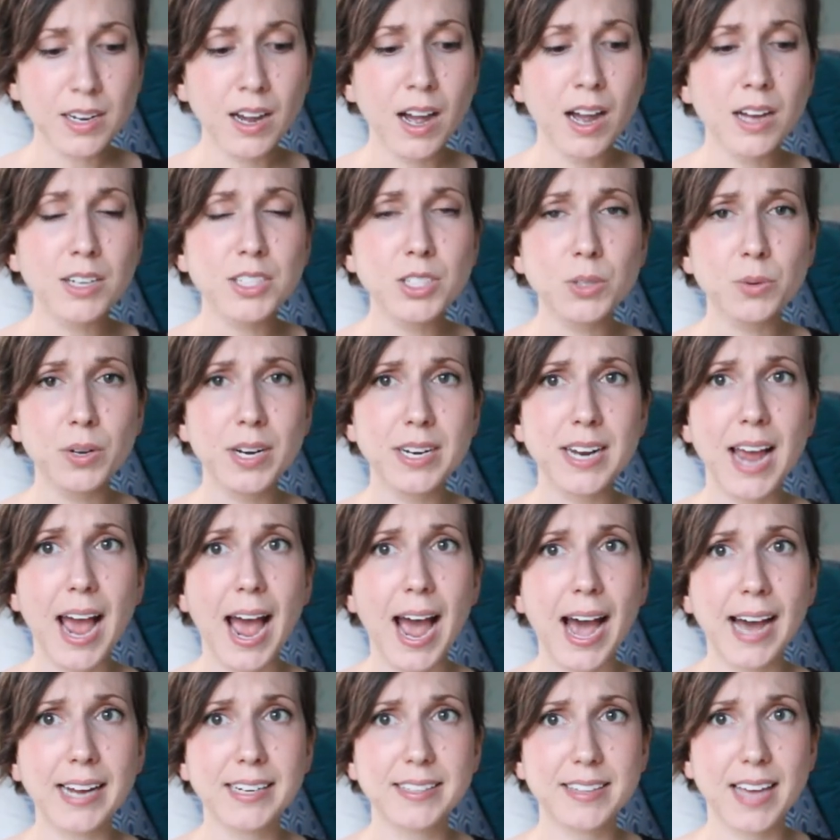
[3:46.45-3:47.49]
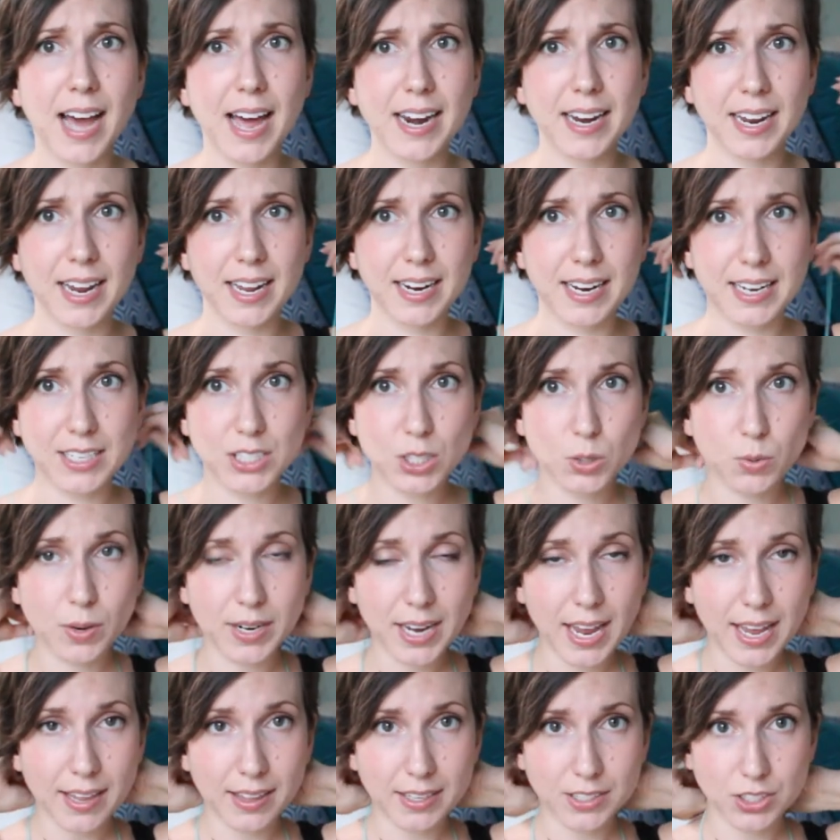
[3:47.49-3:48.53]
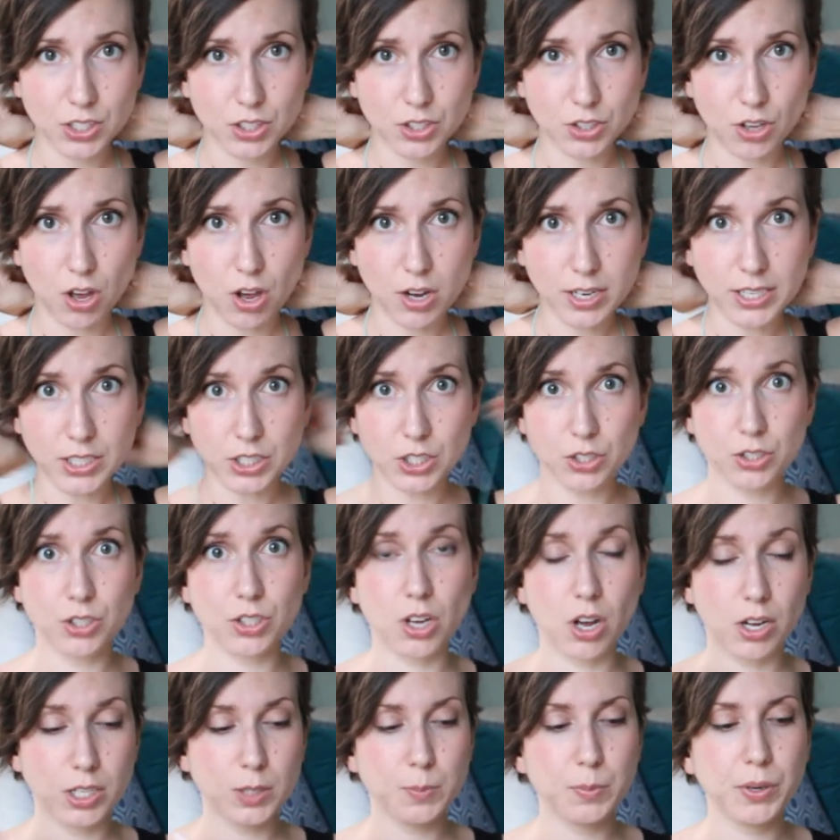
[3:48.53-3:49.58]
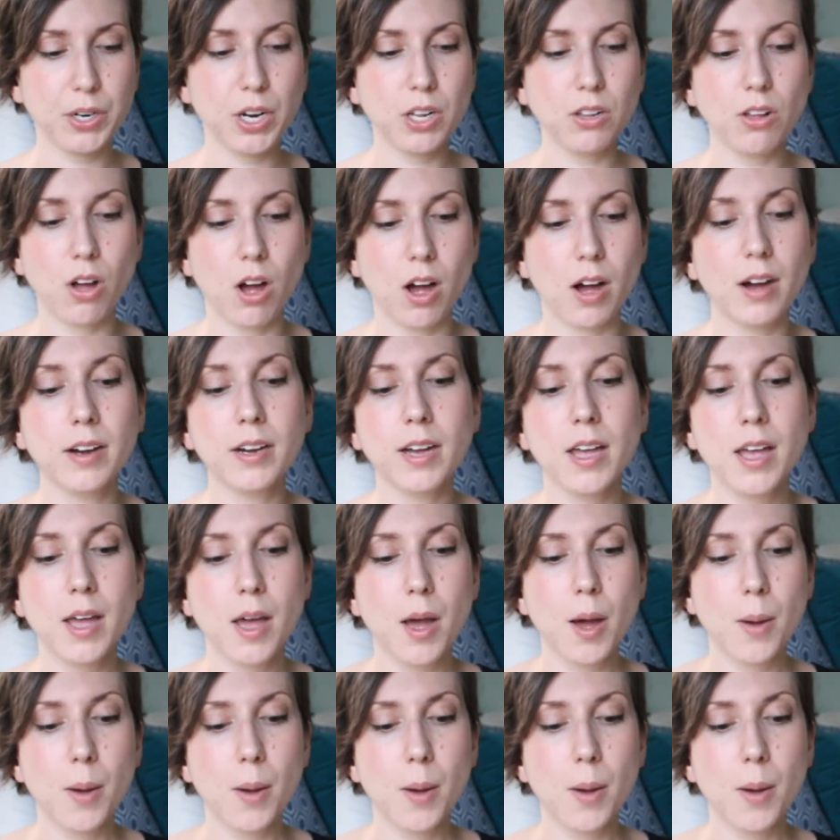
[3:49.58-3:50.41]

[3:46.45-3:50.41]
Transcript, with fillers: I also wanted to add that it is 28 inches long, as you saw, it's pretty long,